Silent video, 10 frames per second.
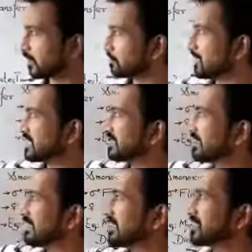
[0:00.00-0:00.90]

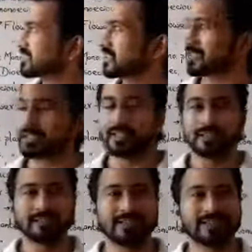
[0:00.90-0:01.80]
Basically, it is
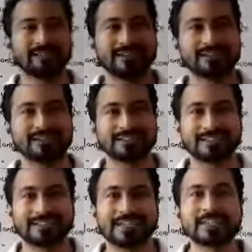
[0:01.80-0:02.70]
the event
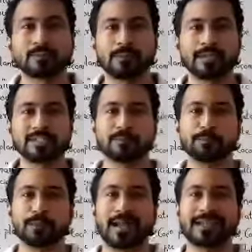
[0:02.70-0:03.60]
that takes place
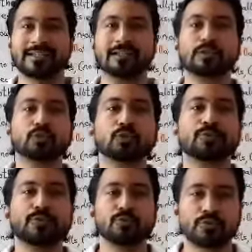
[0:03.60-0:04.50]
prior to
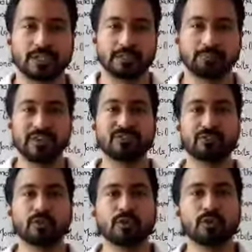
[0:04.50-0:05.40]
fusion,
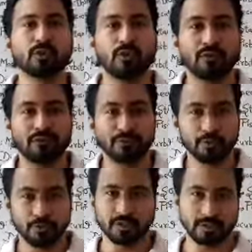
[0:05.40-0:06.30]
before
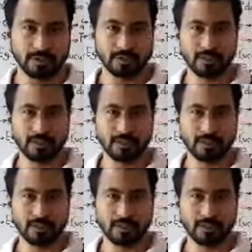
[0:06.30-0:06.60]
fusion.